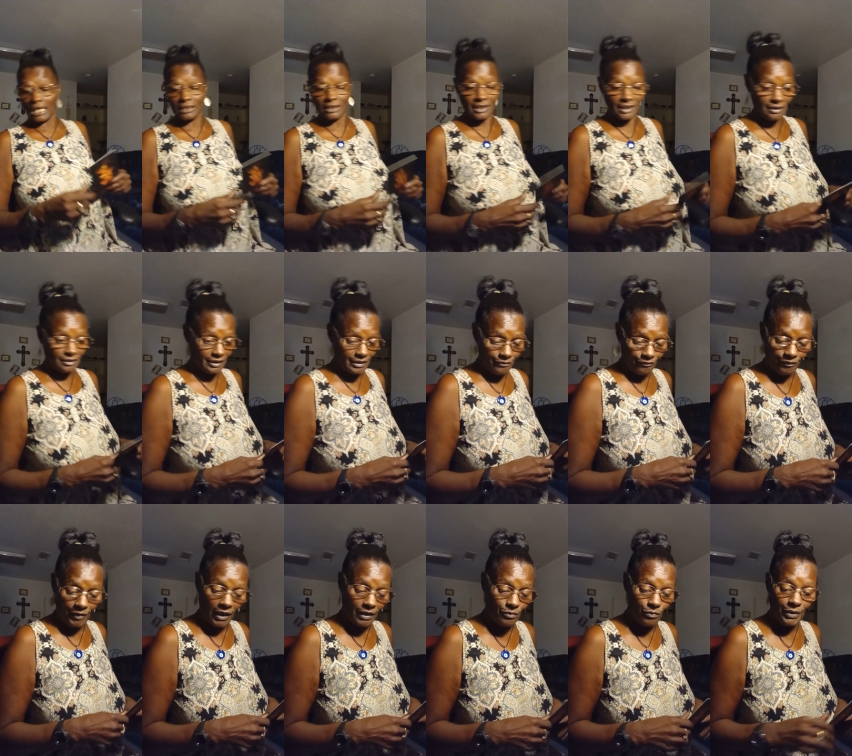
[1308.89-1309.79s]
to got killed. He
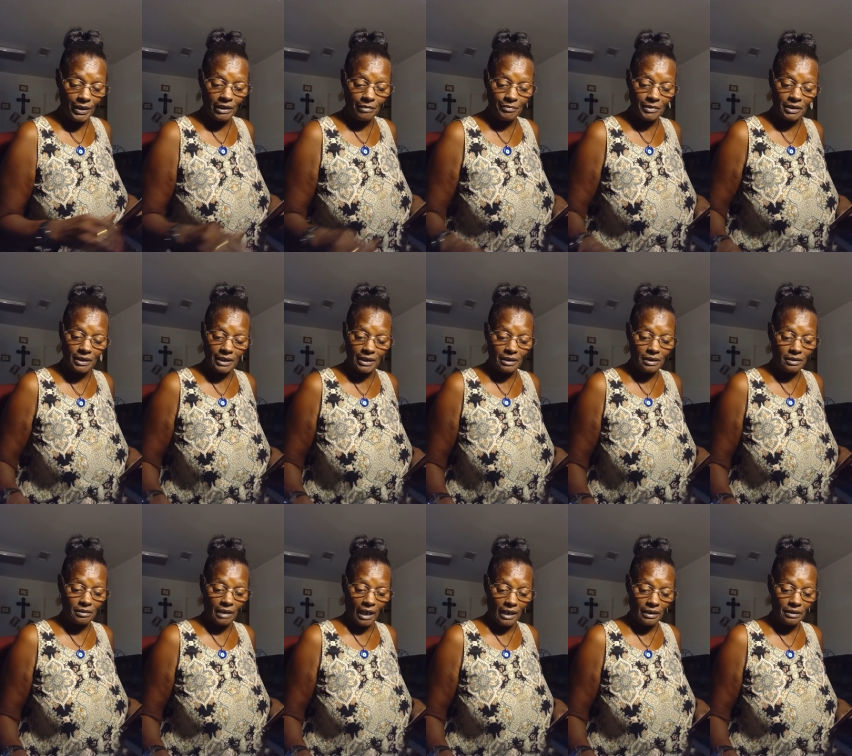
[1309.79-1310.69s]
fucking with him, and
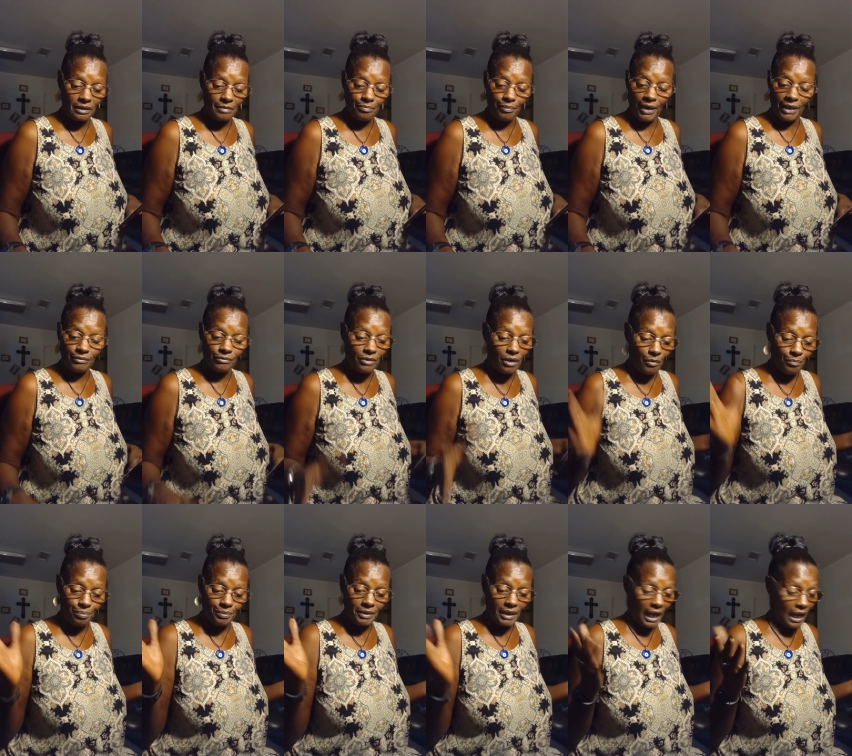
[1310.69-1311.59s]
then y'all he probably
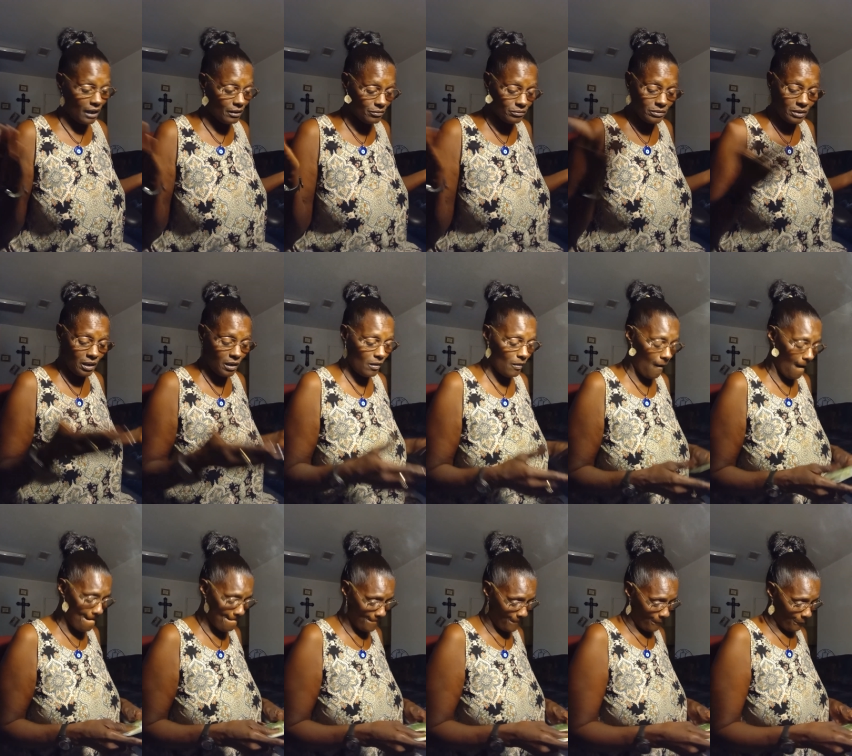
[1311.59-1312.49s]
gonna put. I don't
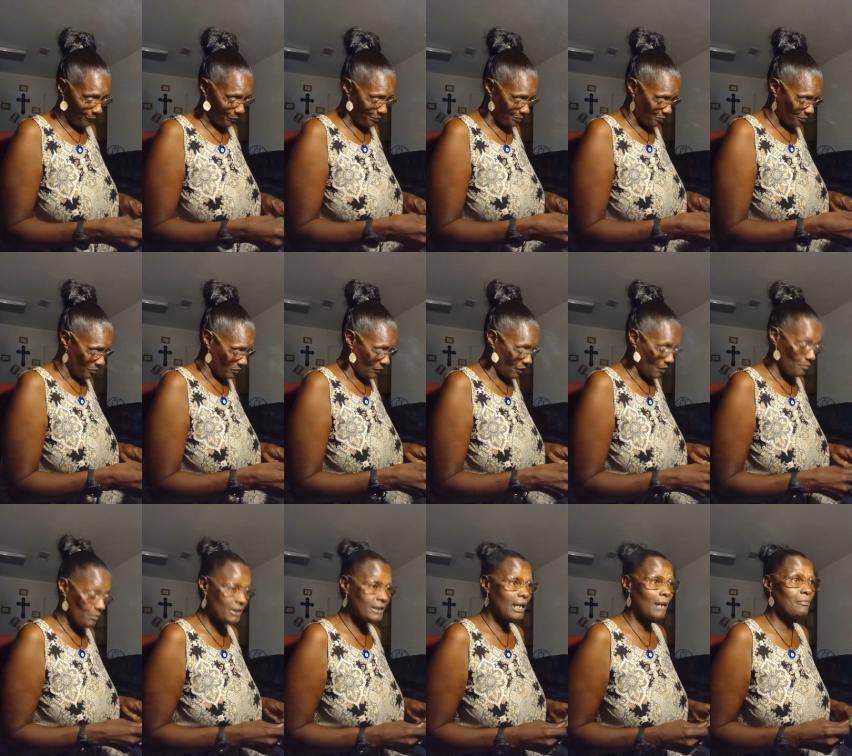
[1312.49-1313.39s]
know,
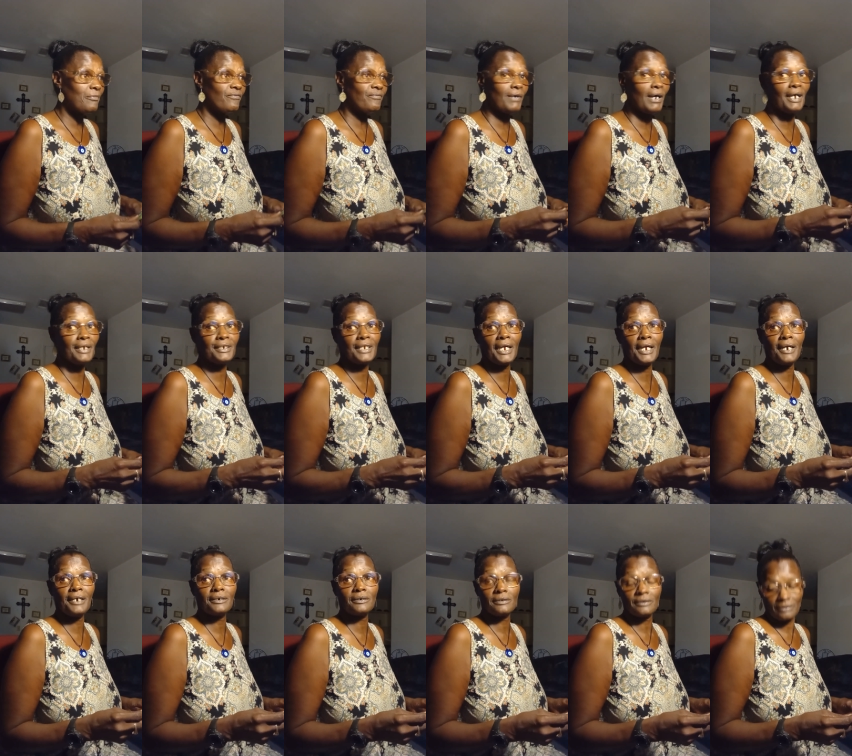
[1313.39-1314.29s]
but I'm gonna find
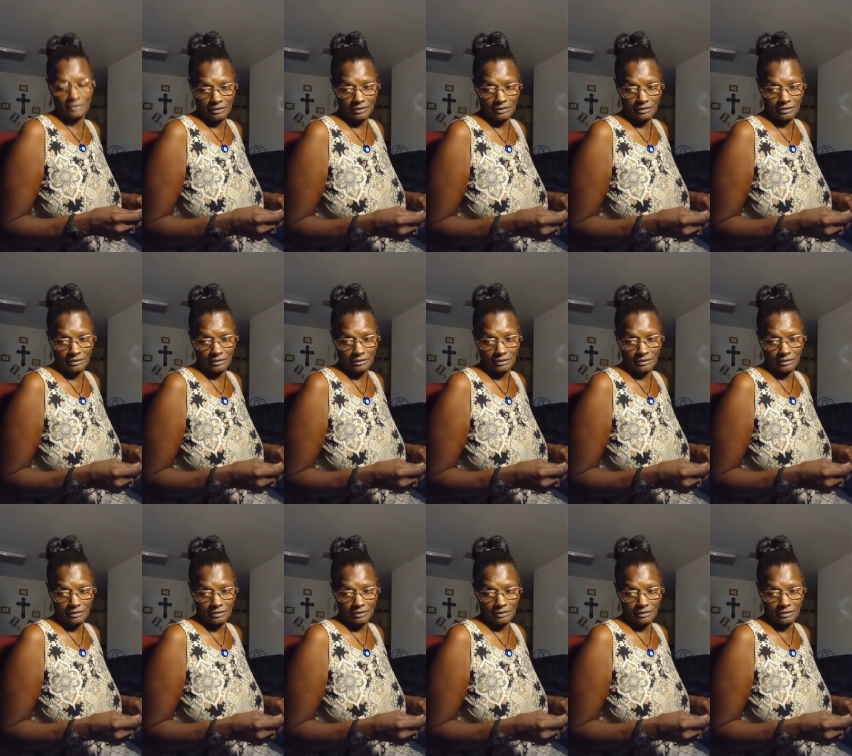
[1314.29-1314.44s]
out.